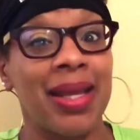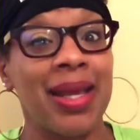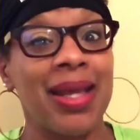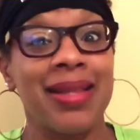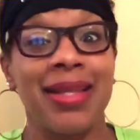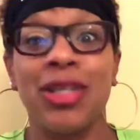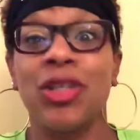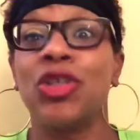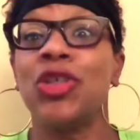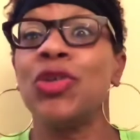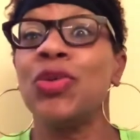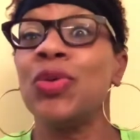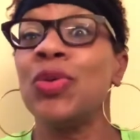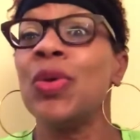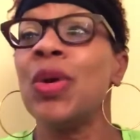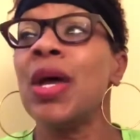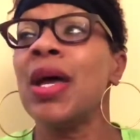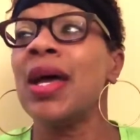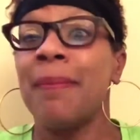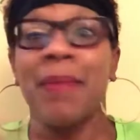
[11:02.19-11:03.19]
that you
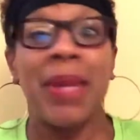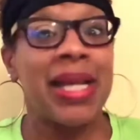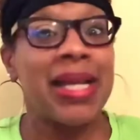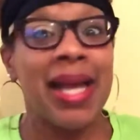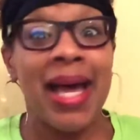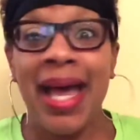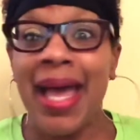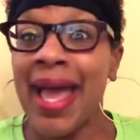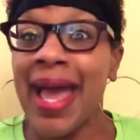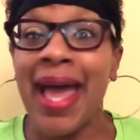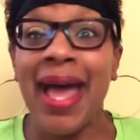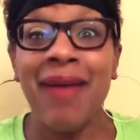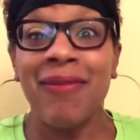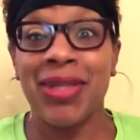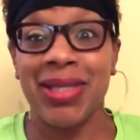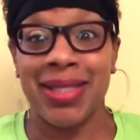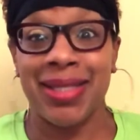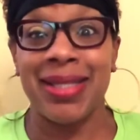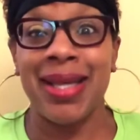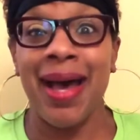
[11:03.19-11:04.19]
may not have
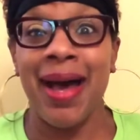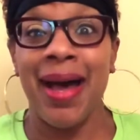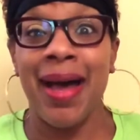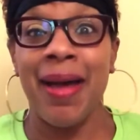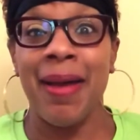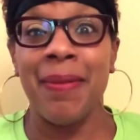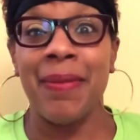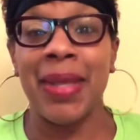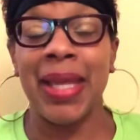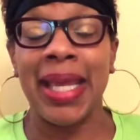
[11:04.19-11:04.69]
at the time.